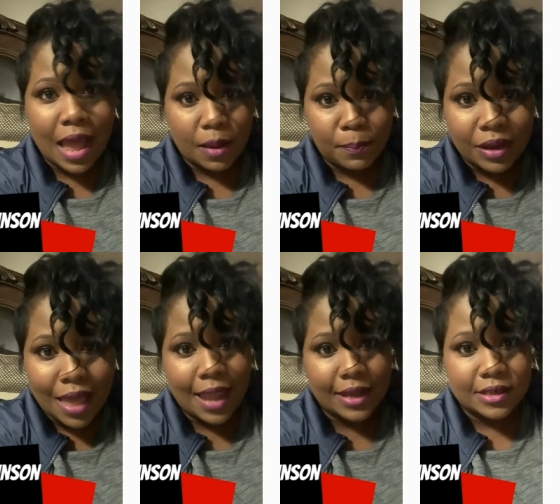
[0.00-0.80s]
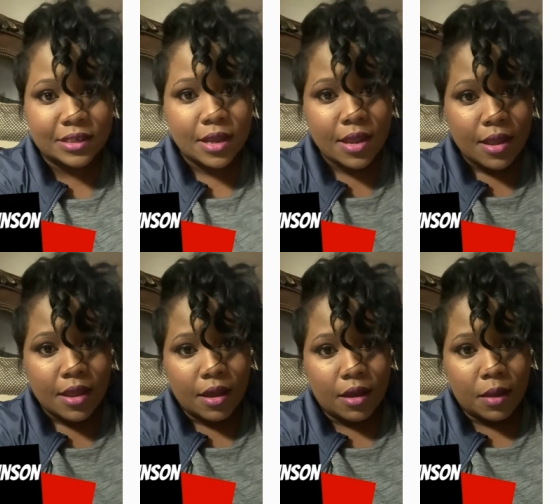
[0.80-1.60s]
I apply it
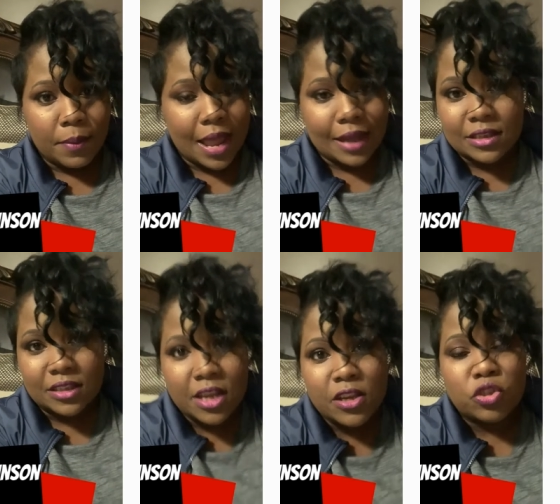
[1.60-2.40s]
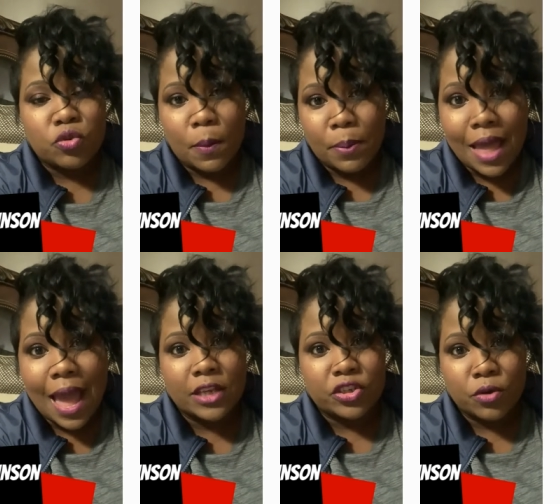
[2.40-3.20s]
um, and I continue to
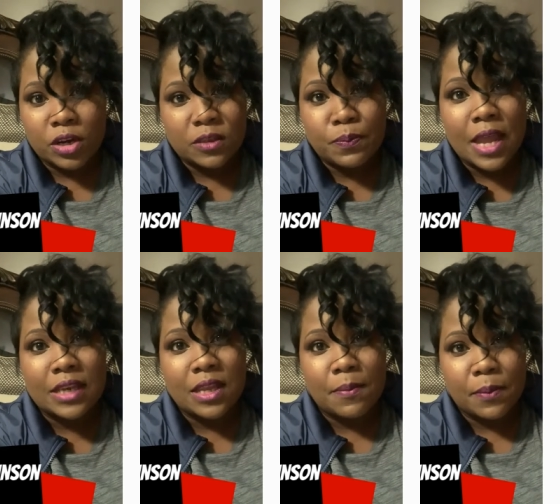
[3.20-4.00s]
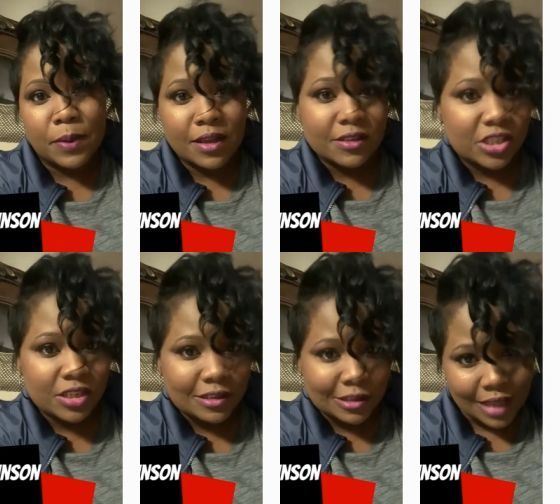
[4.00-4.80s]
apply it during this pandemic because
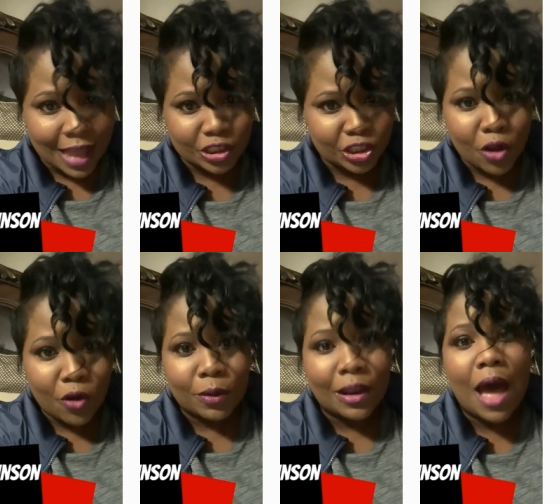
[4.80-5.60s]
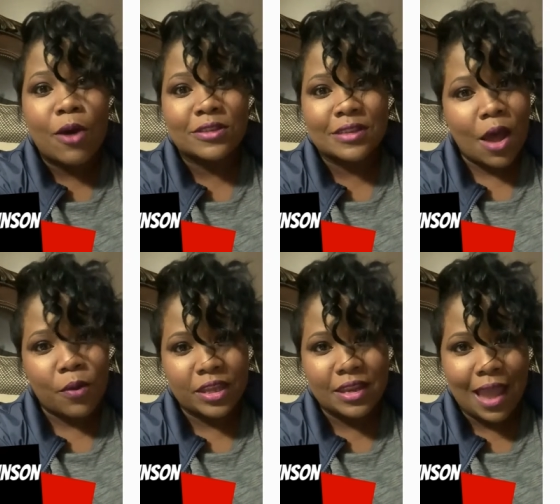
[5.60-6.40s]
just like Job lost
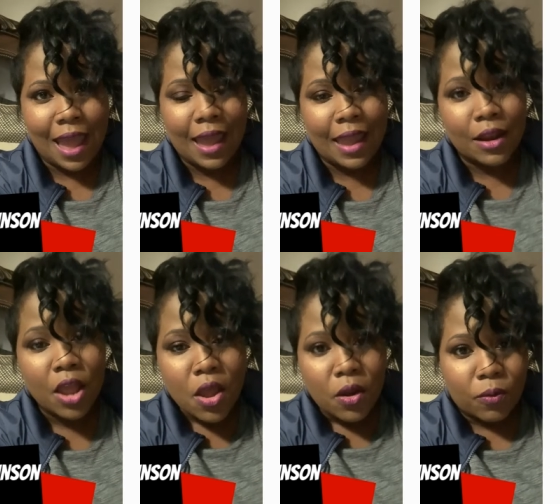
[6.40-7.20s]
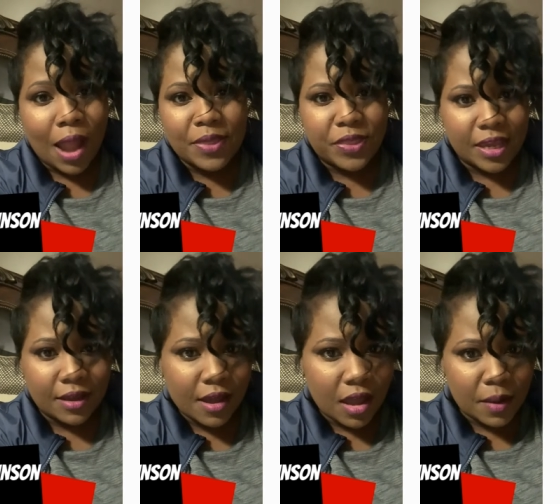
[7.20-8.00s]
all that he had, right? The
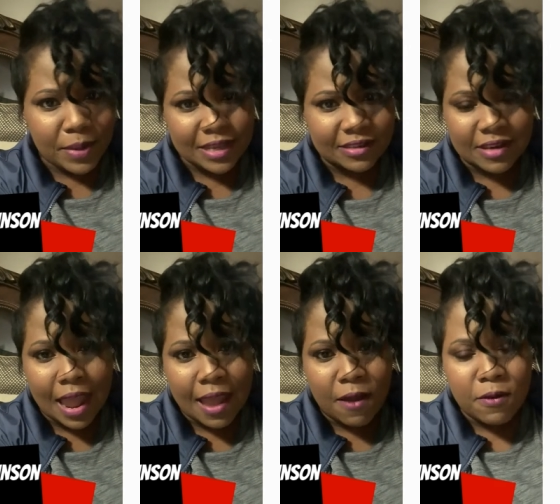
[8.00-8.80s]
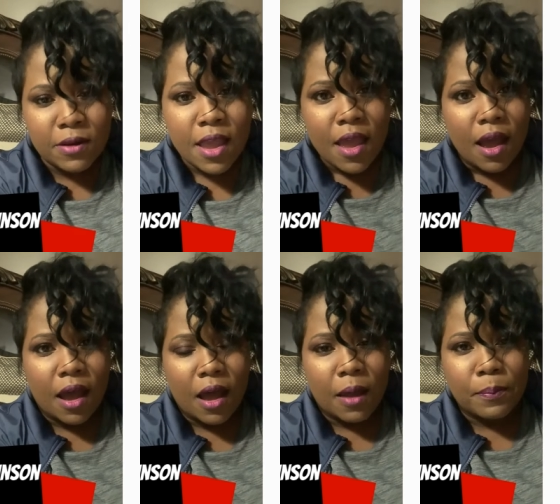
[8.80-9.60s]
economy is down.
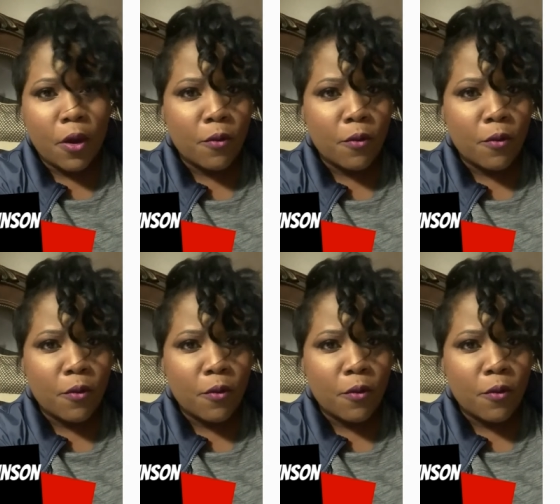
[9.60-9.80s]
Uh,